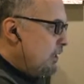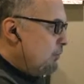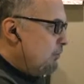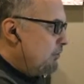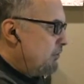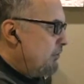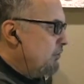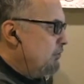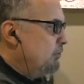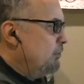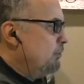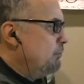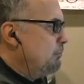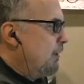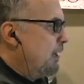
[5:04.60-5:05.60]
was
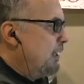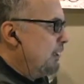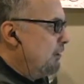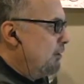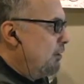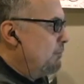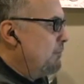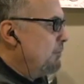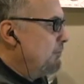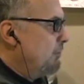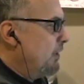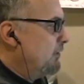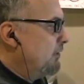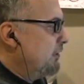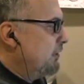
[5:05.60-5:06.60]
consumed by alarmist
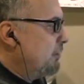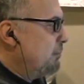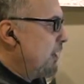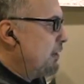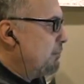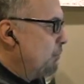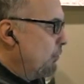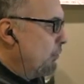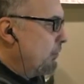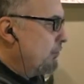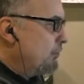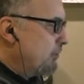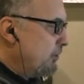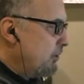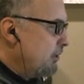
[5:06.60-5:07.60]
rhetoric about border
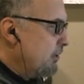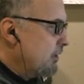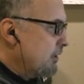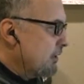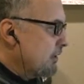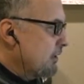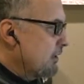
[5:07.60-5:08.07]
security,